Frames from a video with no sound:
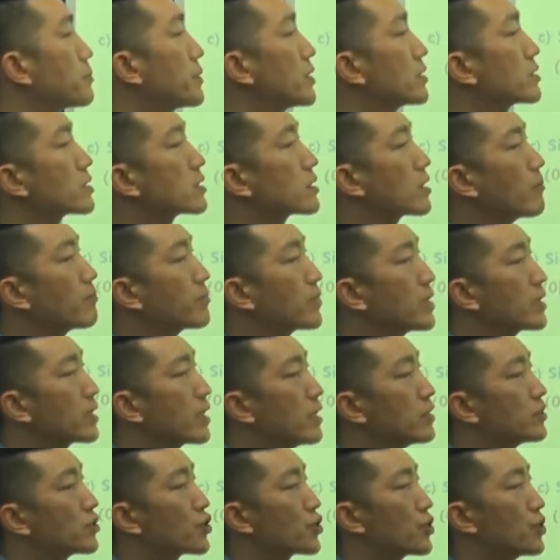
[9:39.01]
built something
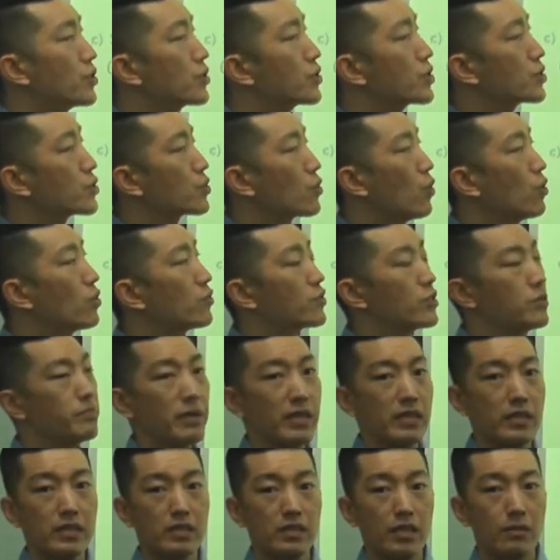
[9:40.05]
and churches over
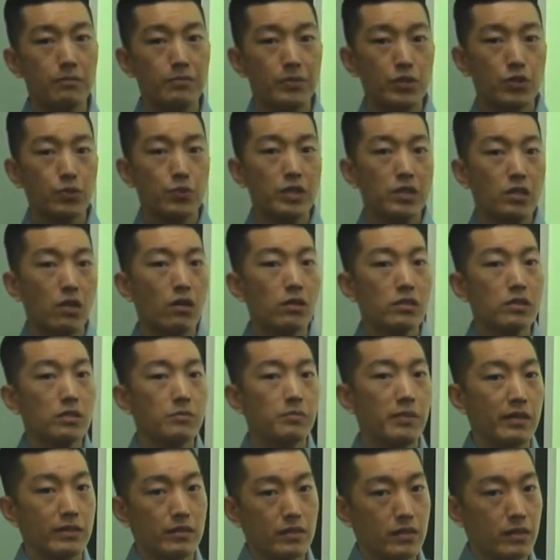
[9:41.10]
many temples. We talked
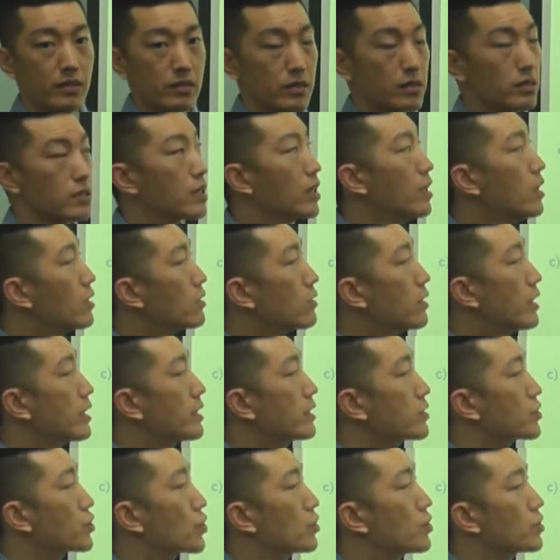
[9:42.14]
about this,
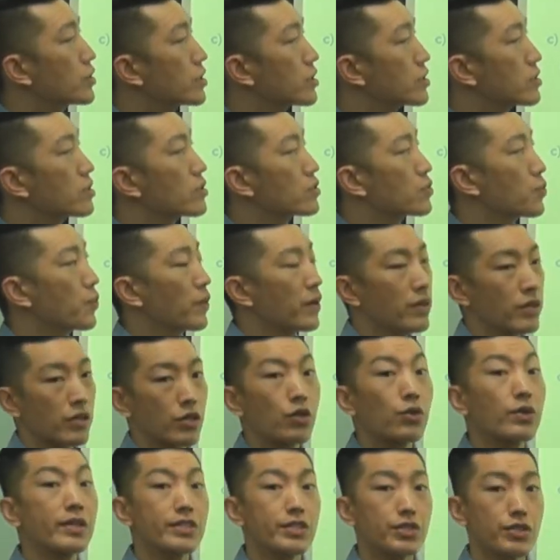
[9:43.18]
right? Churches is where
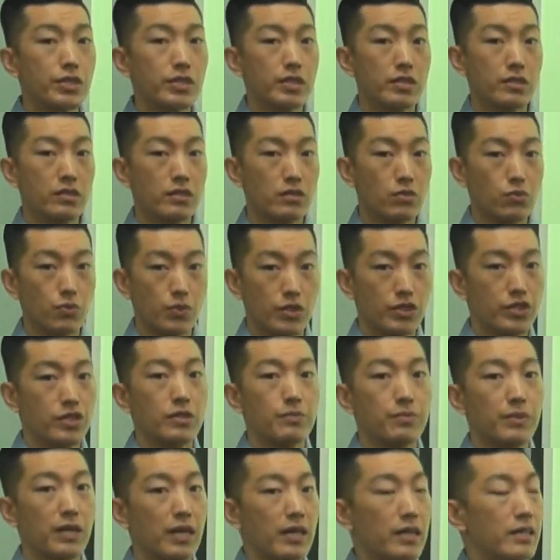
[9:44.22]
Christians
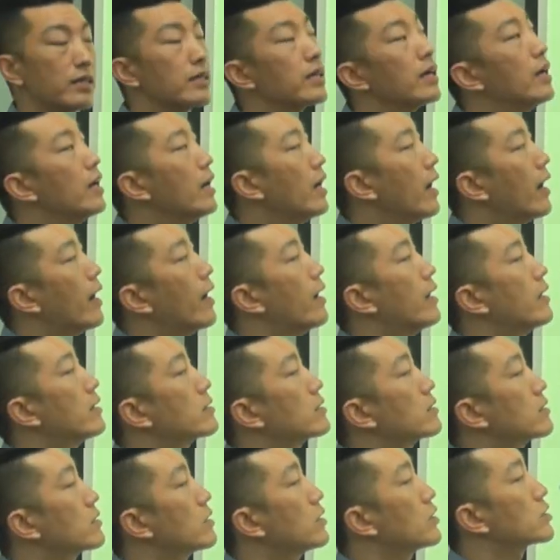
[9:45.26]
worship God.
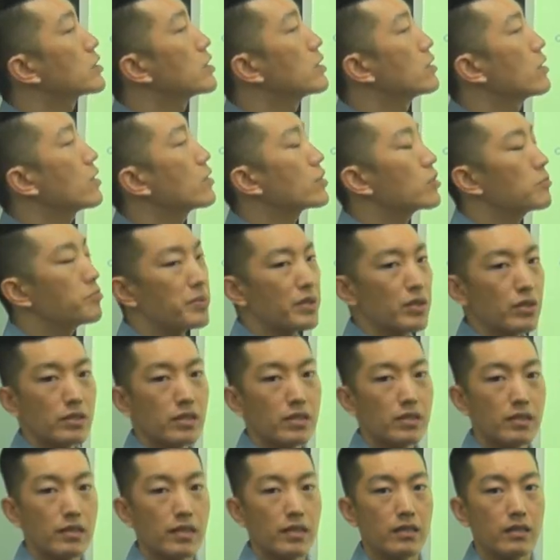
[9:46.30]
And there's another
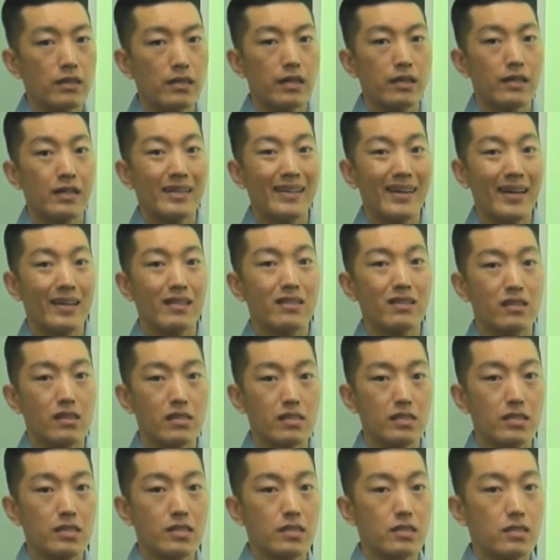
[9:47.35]
building that a lot of
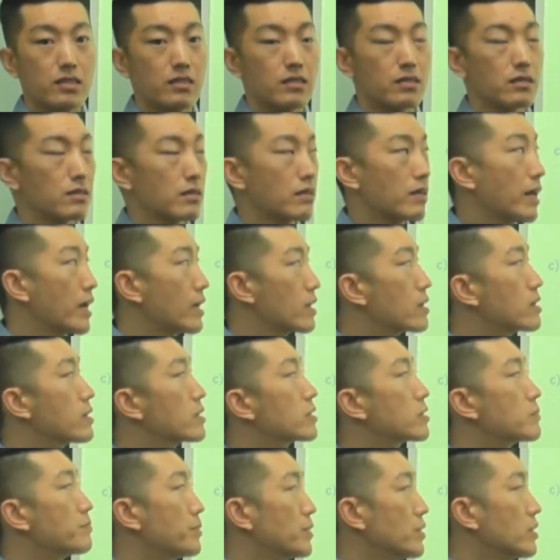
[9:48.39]

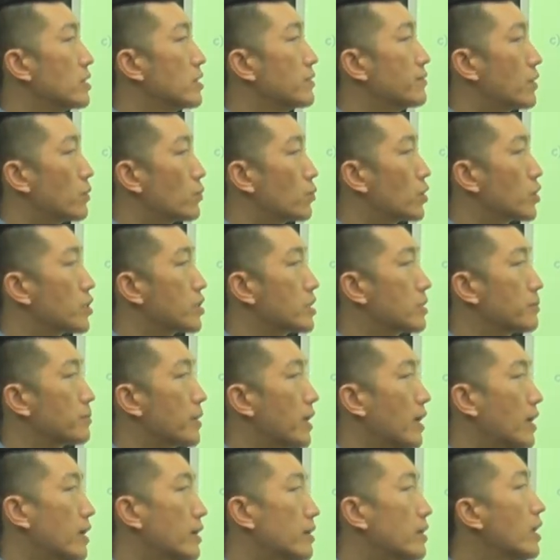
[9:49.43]
Catholics believe and worship
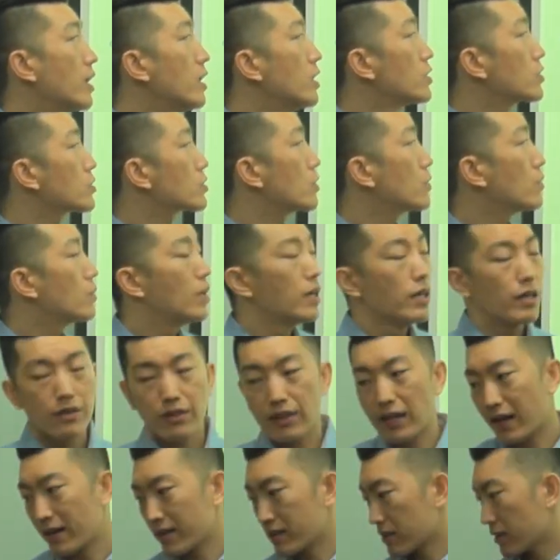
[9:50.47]
God. So
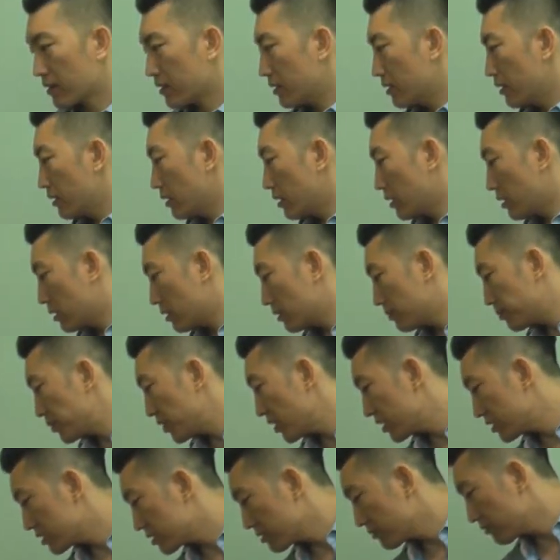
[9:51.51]
that
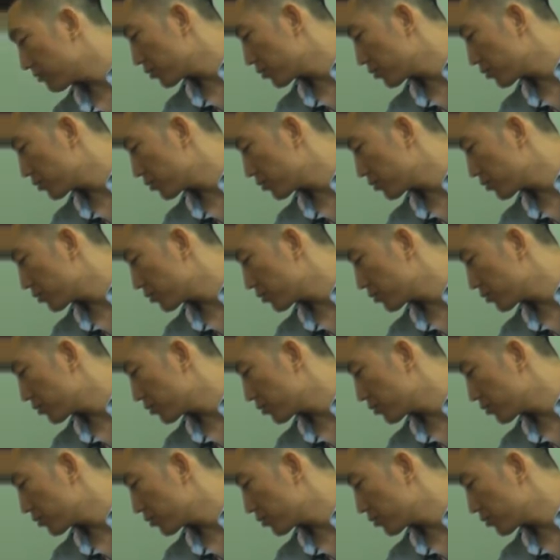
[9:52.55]
place of